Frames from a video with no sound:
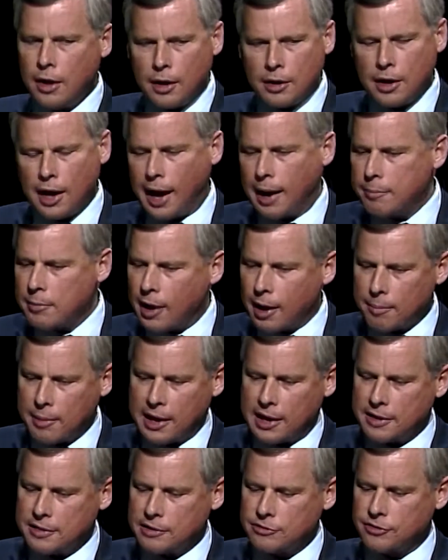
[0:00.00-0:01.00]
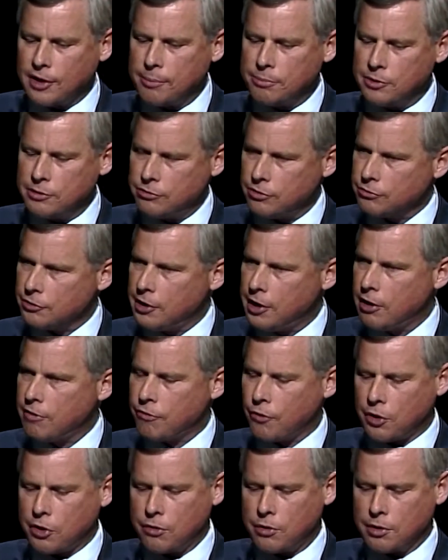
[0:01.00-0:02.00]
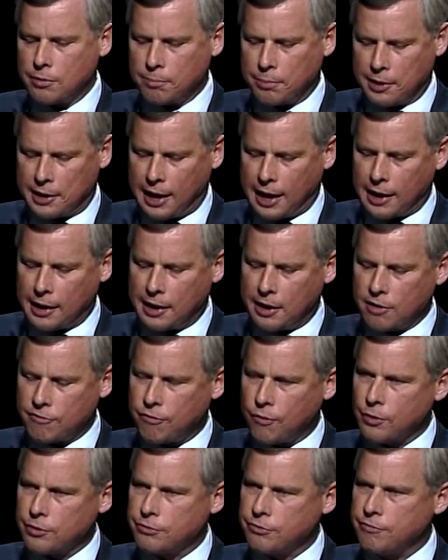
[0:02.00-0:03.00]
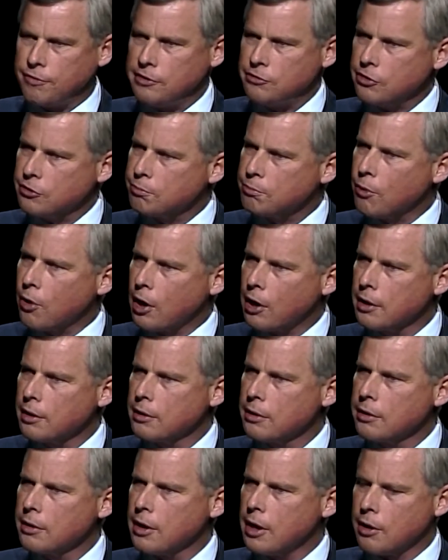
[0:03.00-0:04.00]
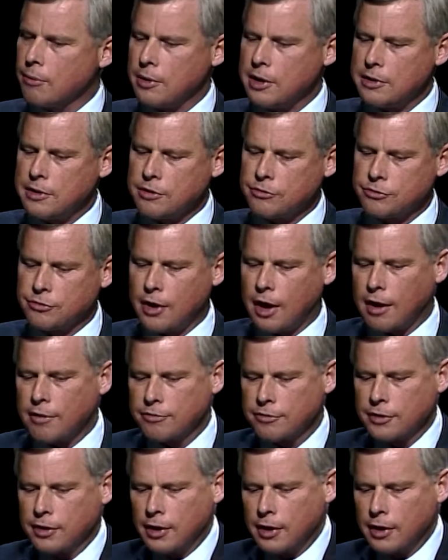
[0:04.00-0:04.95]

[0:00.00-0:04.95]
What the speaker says: Now, I'm not making this up. This is an Air Force. You can pick out an Air Force physics book and read this stuff.